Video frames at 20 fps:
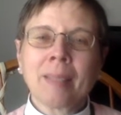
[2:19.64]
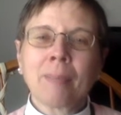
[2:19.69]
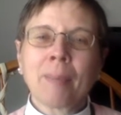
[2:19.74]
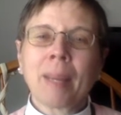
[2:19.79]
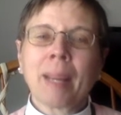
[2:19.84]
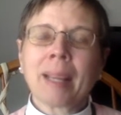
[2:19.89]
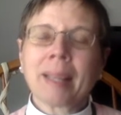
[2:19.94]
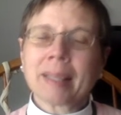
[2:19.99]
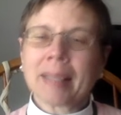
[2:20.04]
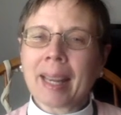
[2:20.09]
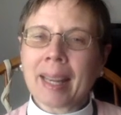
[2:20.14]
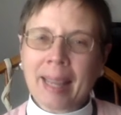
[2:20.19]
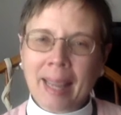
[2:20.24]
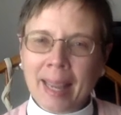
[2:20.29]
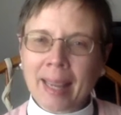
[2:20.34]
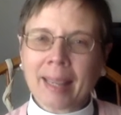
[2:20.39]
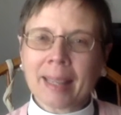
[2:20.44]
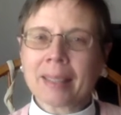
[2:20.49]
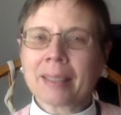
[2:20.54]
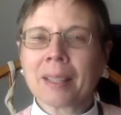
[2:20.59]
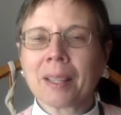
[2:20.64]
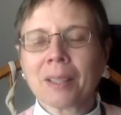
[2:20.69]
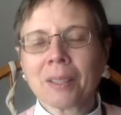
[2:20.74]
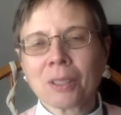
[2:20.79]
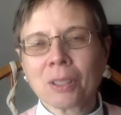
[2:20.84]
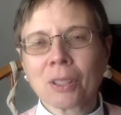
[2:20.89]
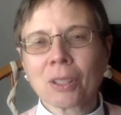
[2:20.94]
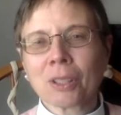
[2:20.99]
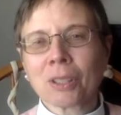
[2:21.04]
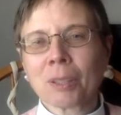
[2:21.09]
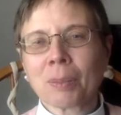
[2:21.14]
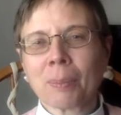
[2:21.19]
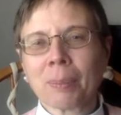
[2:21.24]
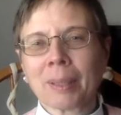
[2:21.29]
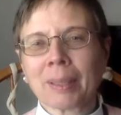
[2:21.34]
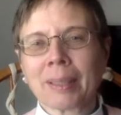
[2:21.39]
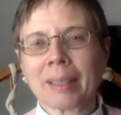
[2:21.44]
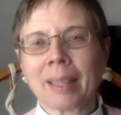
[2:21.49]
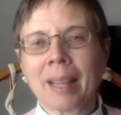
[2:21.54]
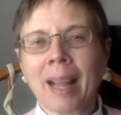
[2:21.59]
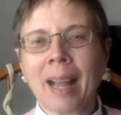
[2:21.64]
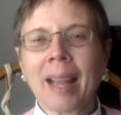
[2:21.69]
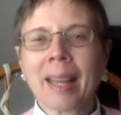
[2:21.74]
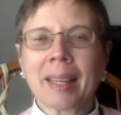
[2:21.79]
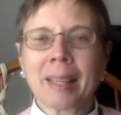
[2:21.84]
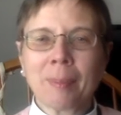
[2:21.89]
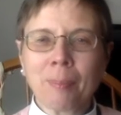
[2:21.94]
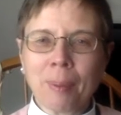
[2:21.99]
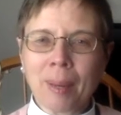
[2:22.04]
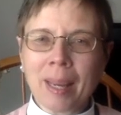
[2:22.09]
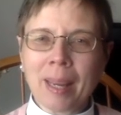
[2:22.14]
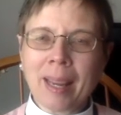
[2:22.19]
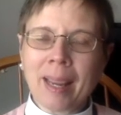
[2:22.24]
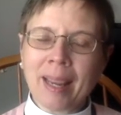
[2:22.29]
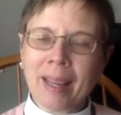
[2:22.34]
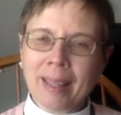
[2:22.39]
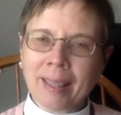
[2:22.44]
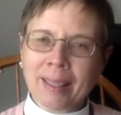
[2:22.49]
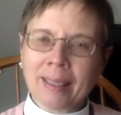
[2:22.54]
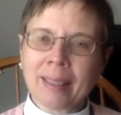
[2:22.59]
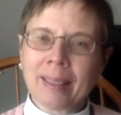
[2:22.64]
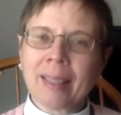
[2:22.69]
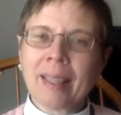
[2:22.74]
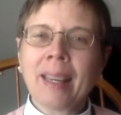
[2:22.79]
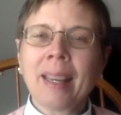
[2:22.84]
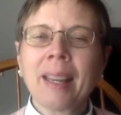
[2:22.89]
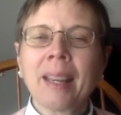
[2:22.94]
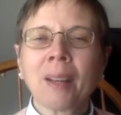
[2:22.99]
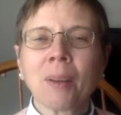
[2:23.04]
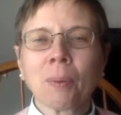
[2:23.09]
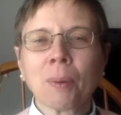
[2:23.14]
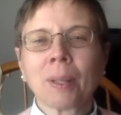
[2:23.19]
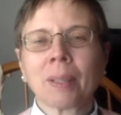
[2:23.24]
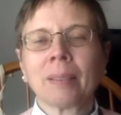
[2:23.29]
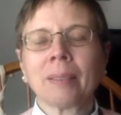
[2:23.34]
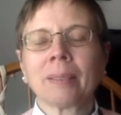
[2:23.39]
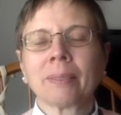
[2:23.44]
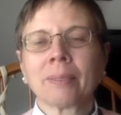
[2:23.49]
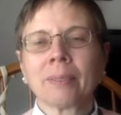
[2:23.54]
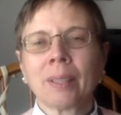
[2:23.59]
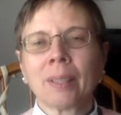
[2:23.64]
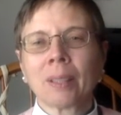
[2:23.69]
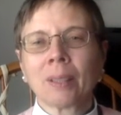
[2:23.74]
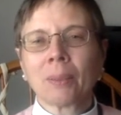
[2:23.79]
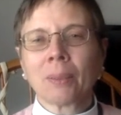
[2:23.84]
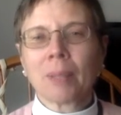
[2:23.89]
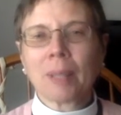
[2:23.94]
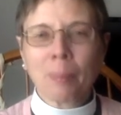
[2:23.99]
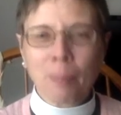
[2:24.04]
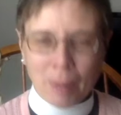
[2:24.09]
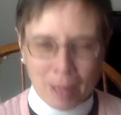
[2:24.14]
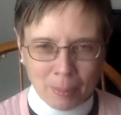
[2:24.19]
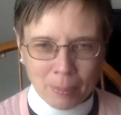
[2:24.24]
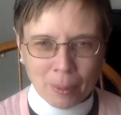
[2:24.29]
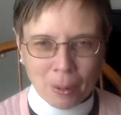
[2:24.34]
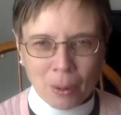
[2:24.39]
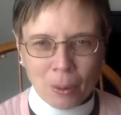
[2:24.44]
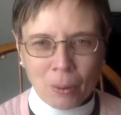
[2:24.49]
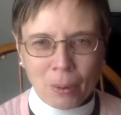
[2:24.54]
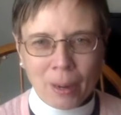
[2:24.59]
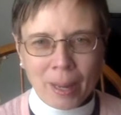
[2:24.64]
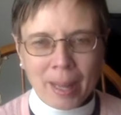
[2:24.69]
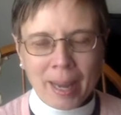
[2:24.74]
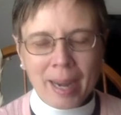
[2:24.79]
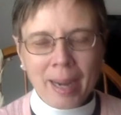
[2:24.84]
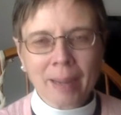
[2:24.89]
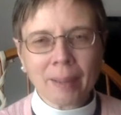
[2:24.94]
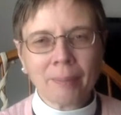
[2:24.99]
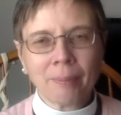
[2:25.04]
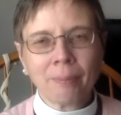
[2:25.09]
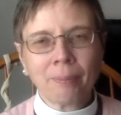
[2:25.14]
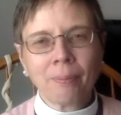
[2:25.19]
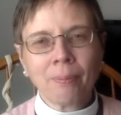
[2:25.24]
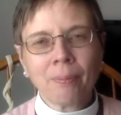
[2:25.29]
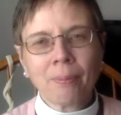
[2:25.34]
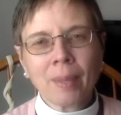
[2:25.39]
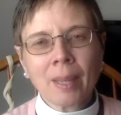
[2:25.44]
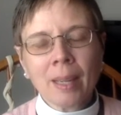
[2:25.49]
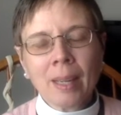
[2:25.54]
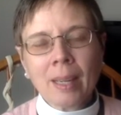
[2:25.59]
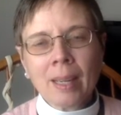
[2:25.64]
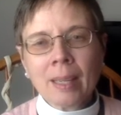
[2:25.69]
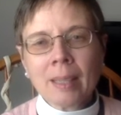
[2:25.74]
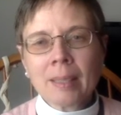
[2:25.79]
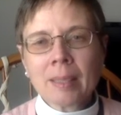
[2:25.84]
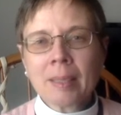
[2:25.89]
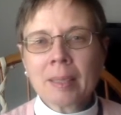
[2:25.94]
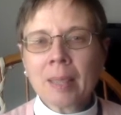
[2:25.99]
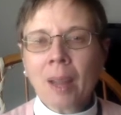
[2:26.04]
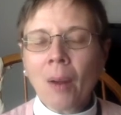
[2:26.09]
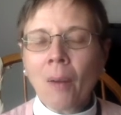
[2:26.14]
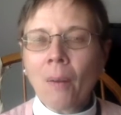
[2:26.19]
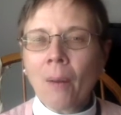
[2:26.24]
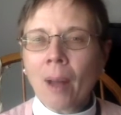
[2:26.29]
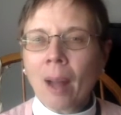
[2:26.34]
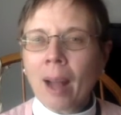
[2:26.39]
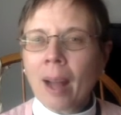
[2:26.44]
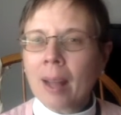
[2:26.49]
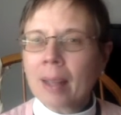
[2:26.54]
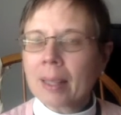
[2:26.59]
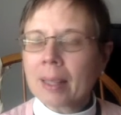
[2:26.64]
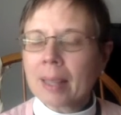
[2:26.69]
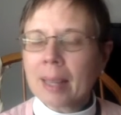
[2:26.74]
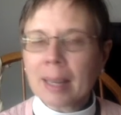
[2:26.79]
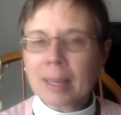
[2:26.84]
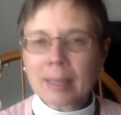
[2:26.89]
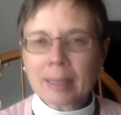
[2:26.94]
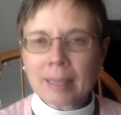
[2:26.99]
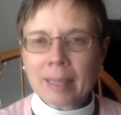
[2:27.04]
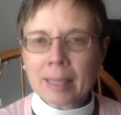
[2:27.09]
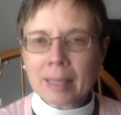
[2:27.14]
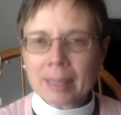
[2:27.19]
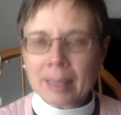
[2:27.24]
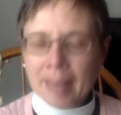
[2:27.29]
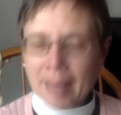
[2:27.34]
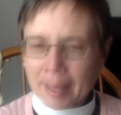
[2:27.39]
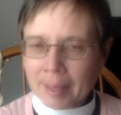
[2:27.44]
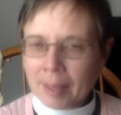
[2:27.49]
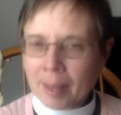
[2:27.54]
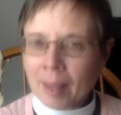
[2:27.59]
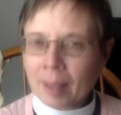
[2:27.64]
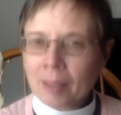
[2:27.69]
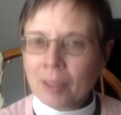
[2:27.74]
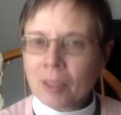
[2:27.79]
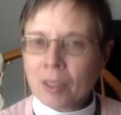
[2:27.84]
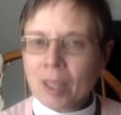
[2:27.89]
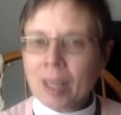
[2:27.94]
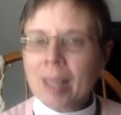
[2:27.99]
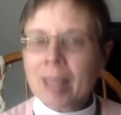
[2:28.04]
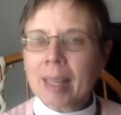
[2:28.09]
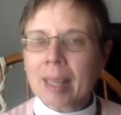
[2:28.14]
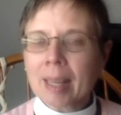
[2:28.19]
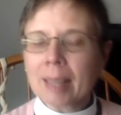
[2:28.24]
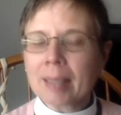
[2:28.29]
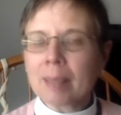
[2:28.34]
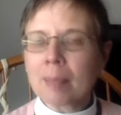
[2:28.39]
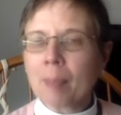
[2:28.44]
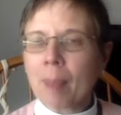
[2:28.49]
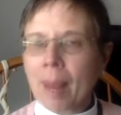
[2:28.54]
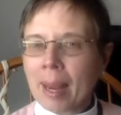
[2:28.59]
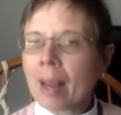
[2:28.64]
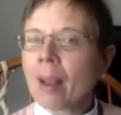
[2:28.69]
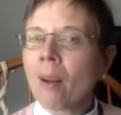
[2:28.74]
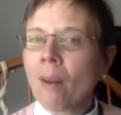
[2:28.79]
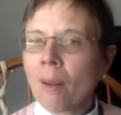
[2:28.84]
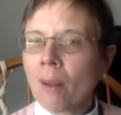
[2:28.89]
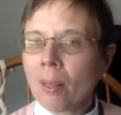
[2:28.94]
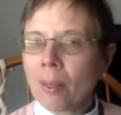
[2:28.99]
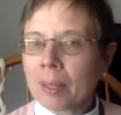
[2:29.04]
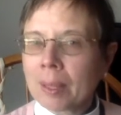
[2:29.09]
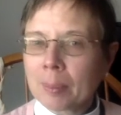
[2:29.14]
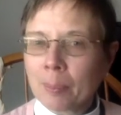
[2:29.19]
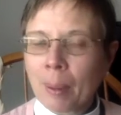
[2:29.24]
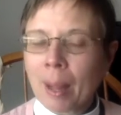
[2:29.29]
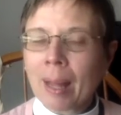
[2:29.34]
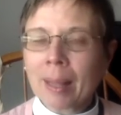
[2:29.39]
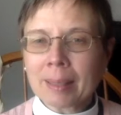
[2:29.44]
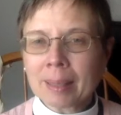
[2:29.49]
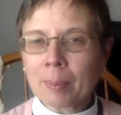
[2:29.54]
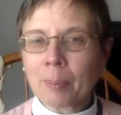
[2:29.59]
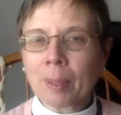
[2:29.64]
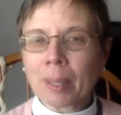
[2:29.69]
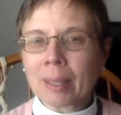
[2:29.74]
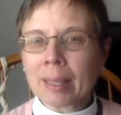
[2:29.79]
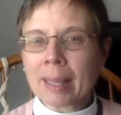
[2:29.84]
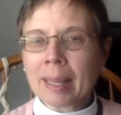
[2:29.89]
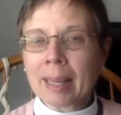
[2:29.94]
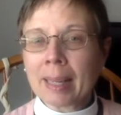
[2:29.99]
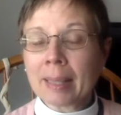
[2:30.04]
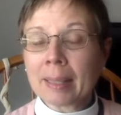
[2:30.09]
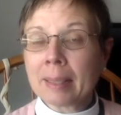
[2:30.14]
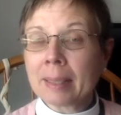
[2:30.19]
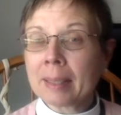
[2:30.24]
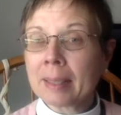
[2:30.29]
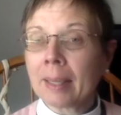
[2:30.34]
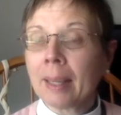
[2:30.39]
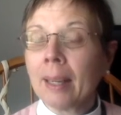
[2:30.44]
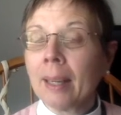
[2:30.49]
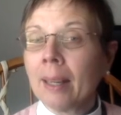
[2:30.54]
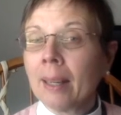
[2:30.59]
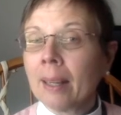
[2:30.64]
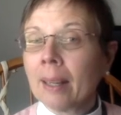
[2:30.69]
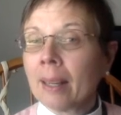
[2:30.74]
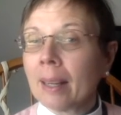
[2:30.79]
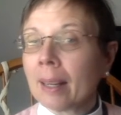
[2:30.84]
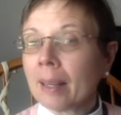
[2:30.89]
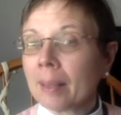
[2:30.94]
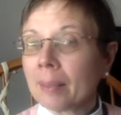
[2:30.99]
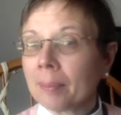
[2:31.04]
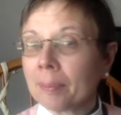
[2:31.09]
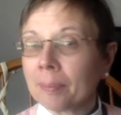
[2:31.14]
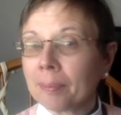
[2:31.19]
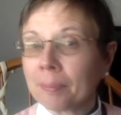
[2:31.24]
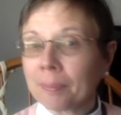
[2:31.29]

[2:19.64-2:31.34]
because I can't get to the church building. I can be equal with the people who are there." So uh, the the technology that is making all this possible is um,